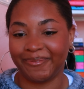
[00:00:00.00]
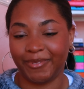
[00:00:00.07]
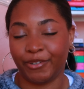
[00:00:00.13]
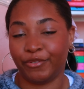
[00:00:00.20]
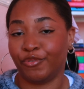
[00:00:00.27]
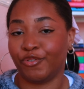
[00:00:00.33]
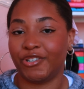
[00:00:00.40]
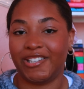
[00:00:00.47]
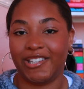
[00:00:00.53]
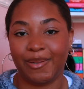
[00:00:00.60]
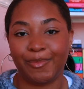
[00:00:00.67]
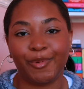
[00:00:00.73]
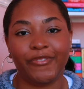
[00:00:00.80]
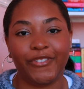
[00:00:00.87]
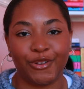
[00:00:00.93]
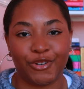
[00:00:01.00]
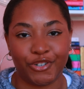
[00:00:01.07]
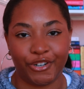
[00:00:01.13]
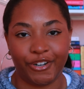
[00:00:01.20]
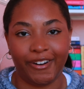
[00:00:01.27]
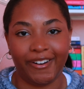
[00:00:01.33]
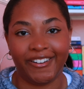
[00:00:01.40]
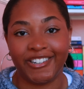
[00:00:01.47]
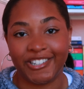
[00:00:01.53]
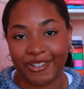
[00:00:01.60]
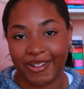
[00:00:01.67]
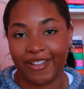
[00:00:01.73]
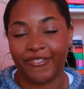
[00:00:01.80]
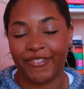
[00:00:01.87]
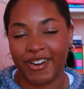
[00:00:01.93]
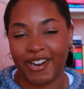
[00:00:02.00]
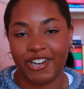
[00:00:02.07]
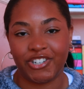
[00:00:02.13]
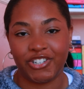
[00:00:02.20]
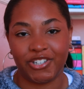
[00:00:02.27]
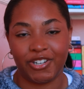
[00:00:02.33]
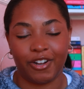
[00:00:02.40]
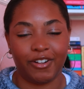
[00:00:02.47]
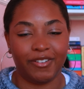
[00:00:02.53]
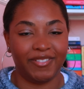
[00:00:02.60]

the foreseeable future until I finish